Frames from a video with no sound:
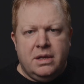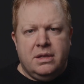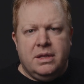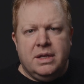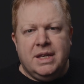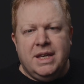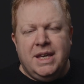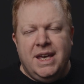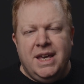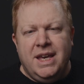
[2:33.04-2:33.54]
The
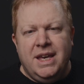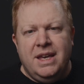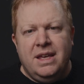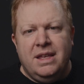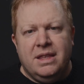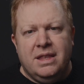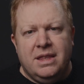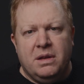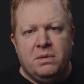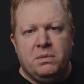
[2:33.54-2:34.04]
key
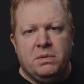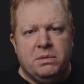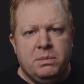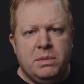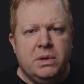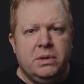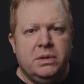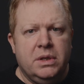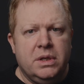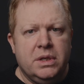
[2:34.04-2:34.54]
thing with
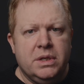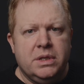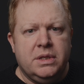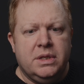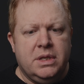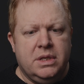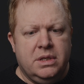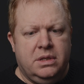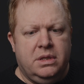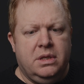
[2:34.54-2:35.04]

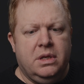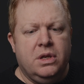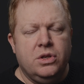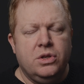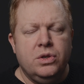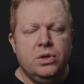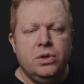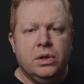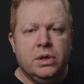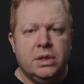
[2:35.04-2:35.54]
mirrorless is that
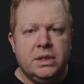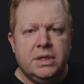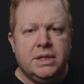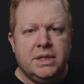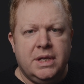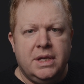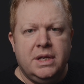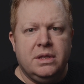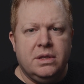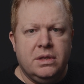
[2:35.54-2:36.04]
you can
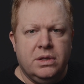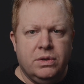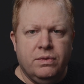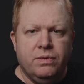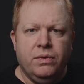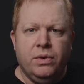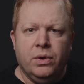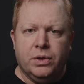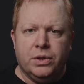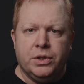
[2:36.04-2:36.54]
see that you've
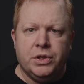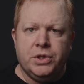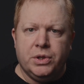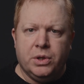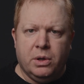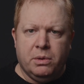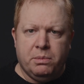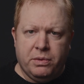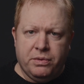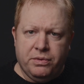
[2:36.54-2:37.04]
got the
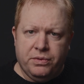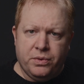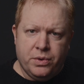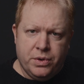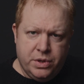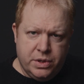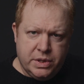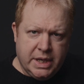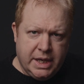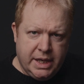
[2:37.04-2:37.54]
shot before
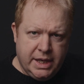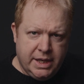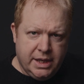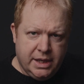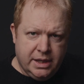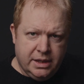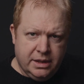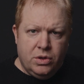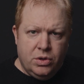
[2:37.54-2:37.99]
you take it.